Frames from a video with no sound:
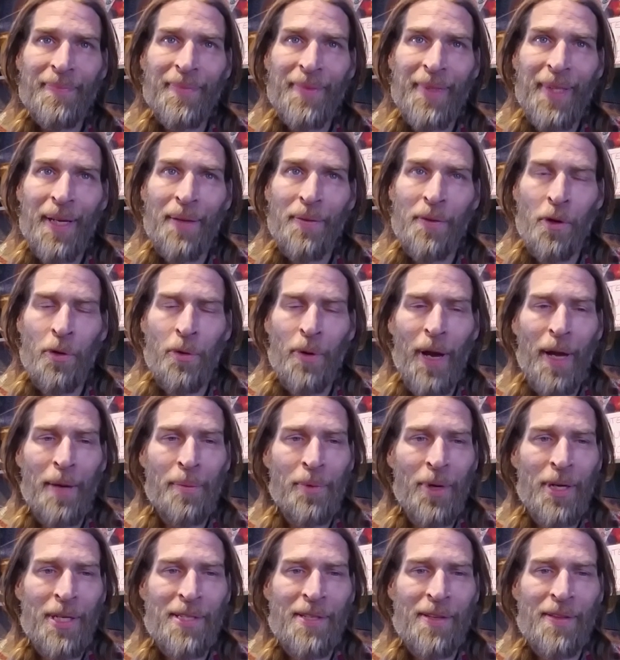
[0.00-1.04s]
the crime
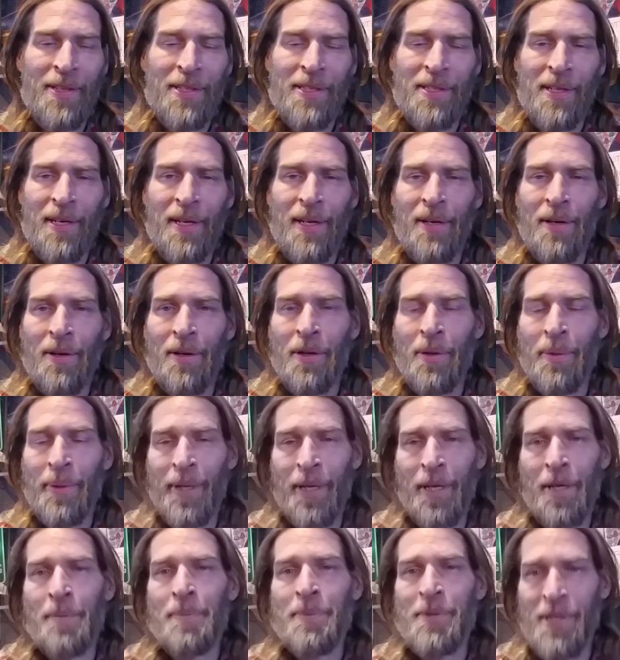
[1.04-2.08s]
rates in the city are going
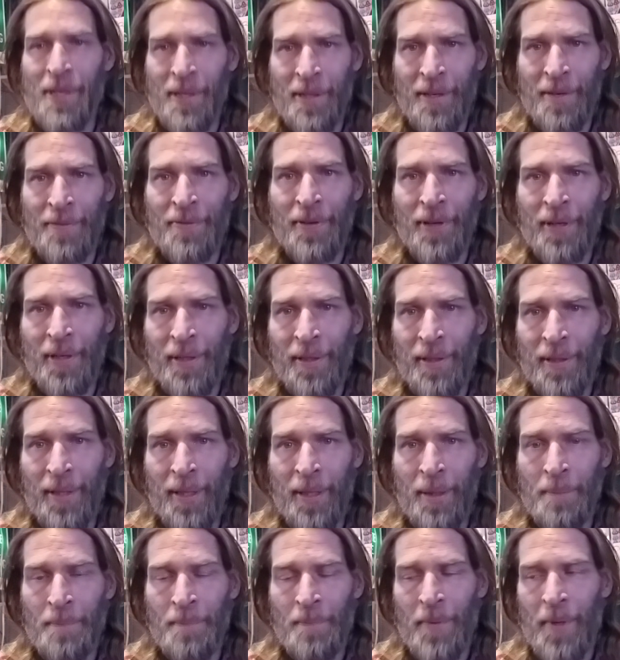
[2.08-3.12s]
up
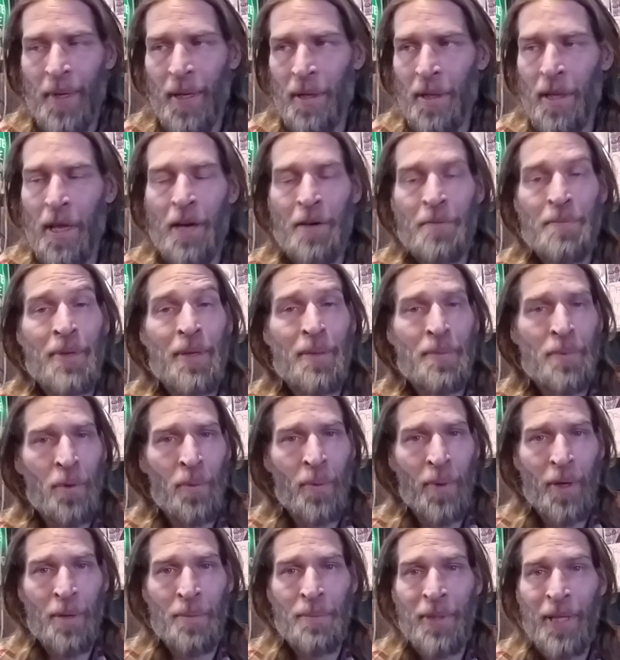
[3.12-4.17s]
significantly. A lot of people
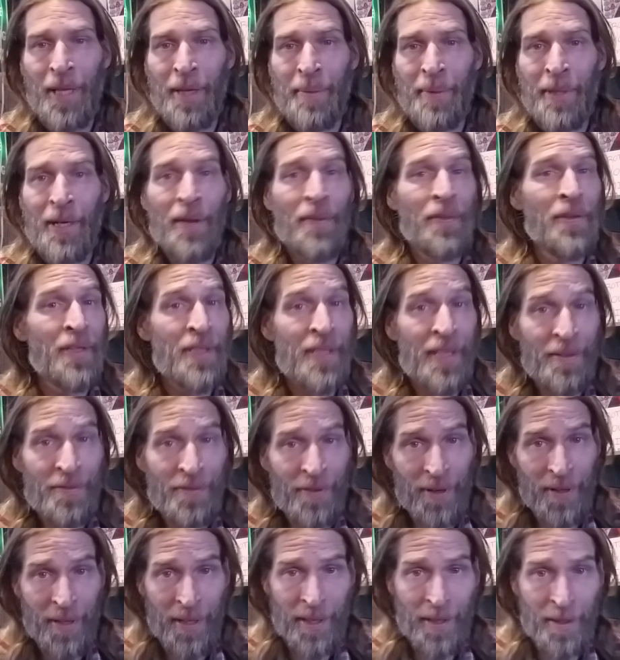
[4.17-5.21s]
want to blame it on the
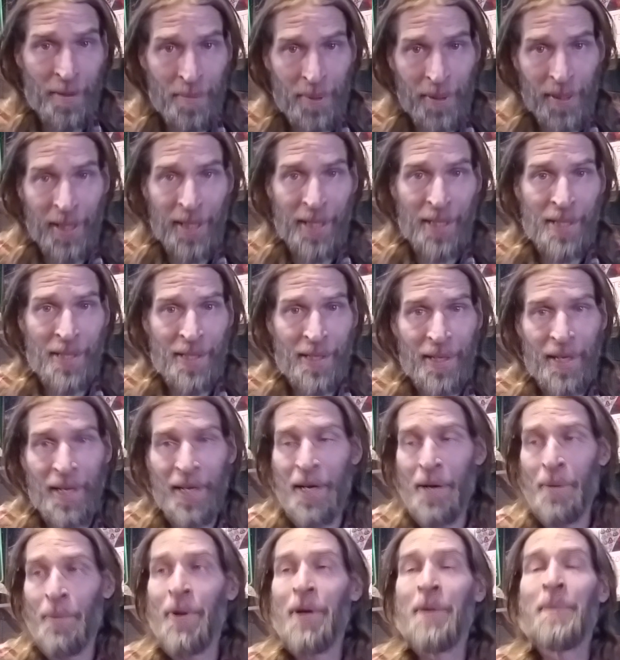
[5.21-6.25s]
defunding the police, and
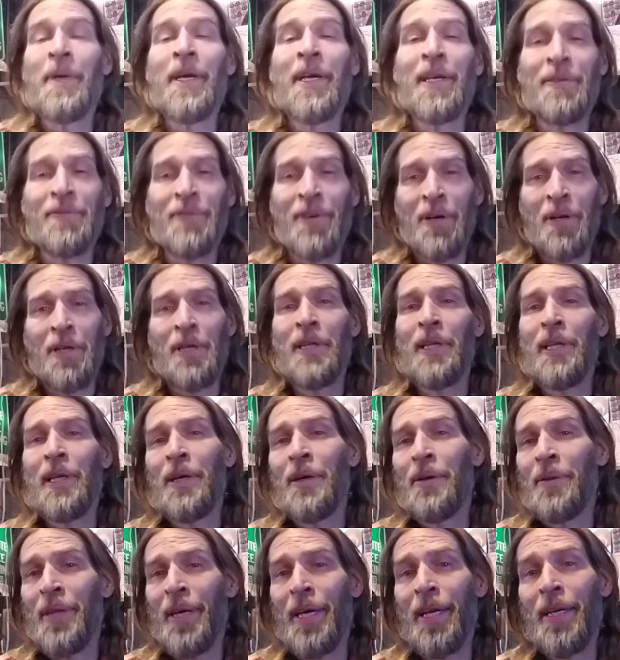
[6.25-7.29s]
I want to make it very
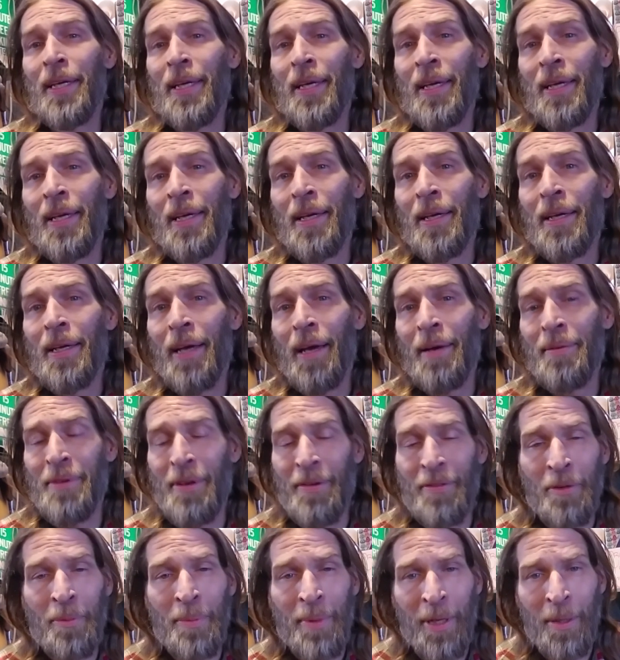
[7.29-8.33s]
clear that I've
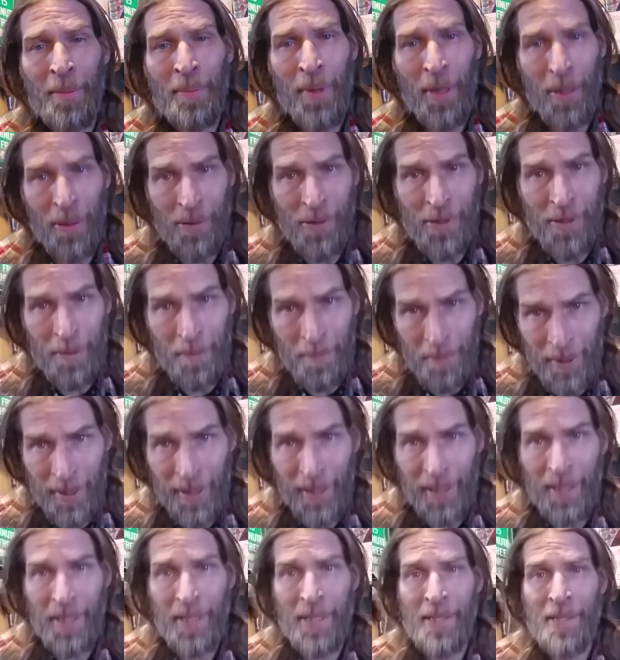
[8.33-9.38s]
never been opposed to
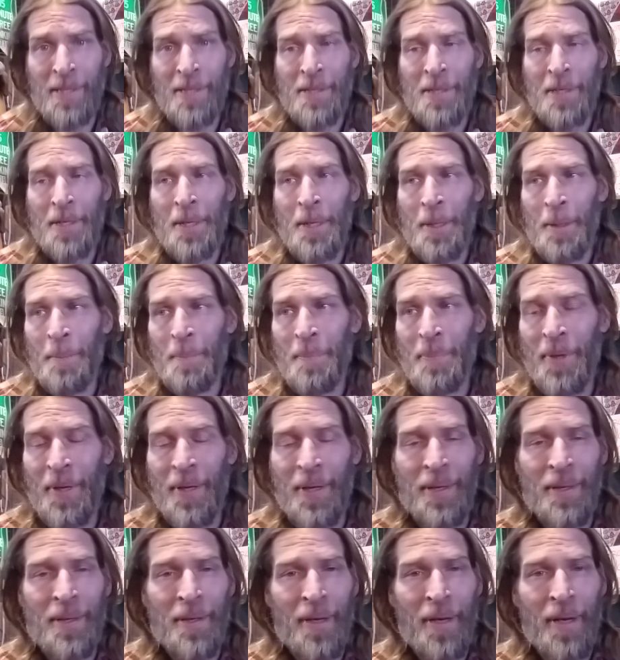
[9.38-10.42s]
police,
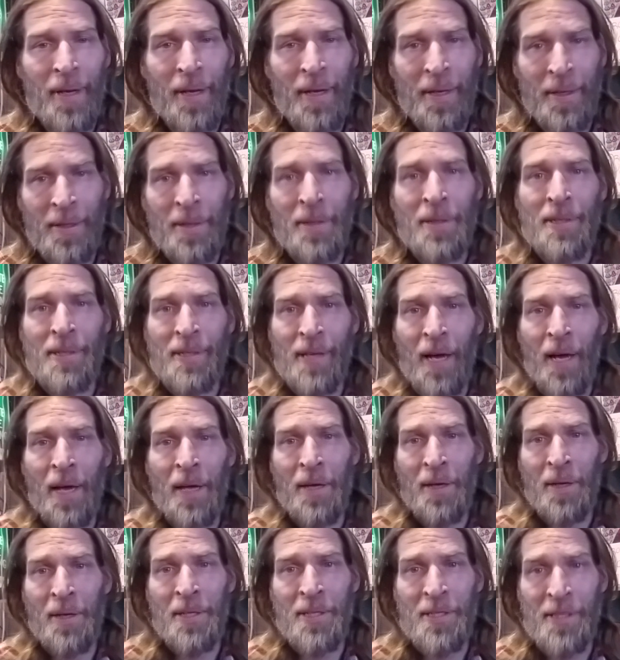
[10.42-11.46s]
but I
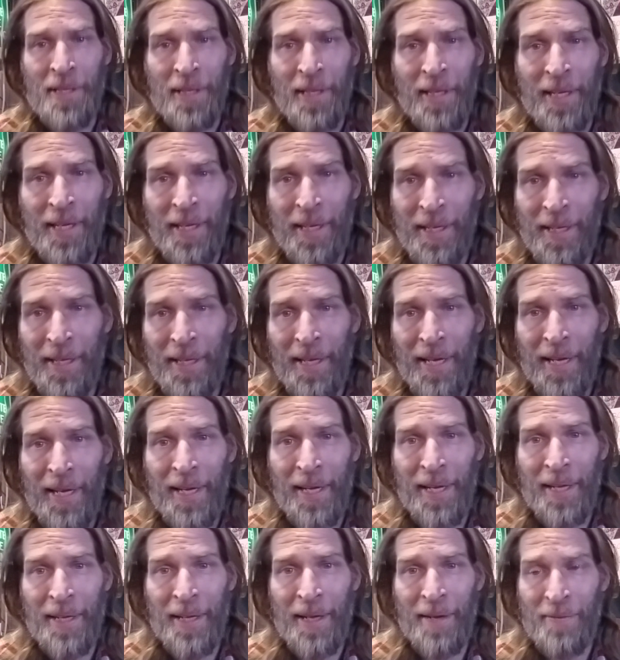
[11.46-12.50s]
honestly
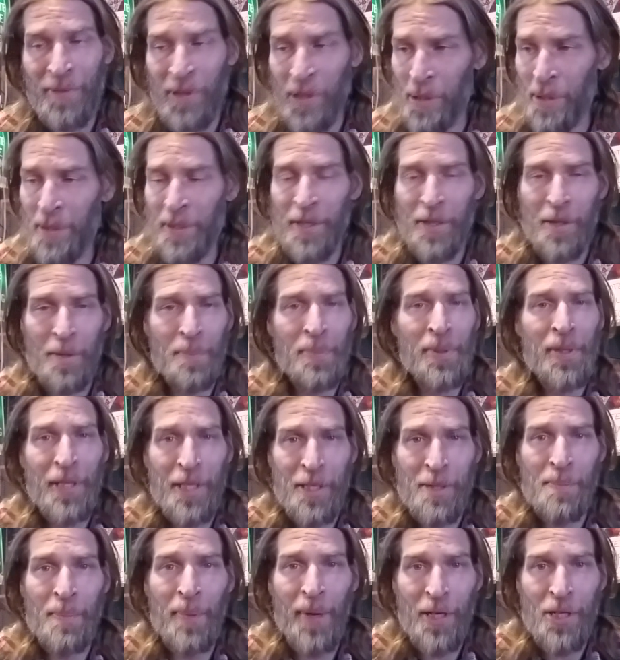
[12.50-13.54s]
have looked at the
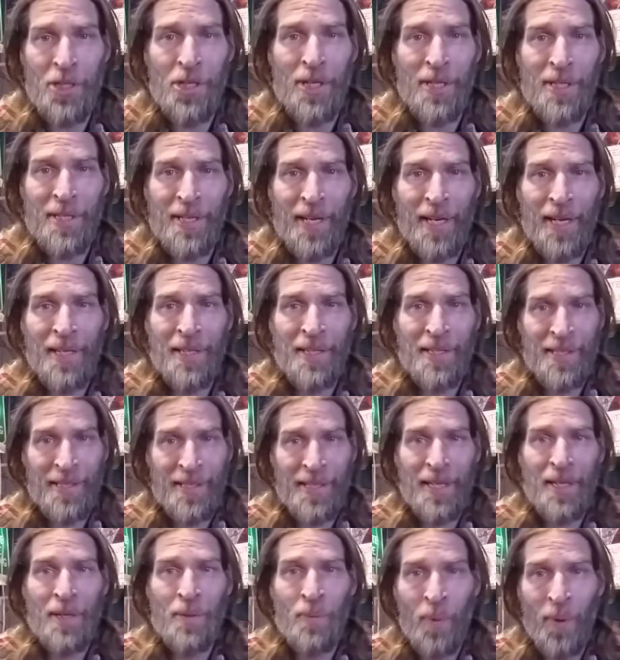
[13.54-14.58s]
police budgets and
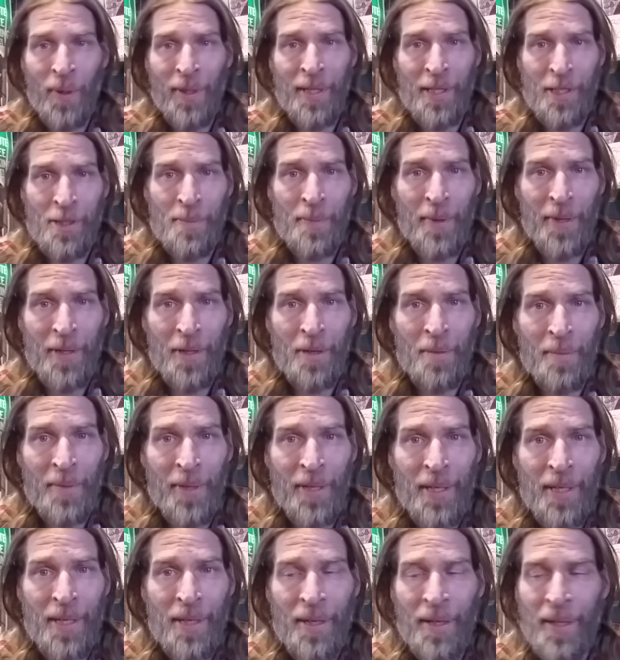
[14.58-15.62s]
seen what they spend their
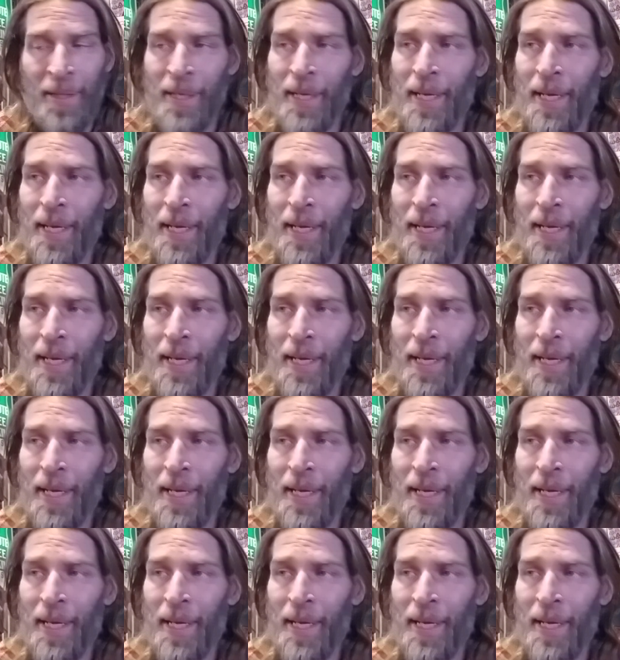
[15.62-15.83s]
money on,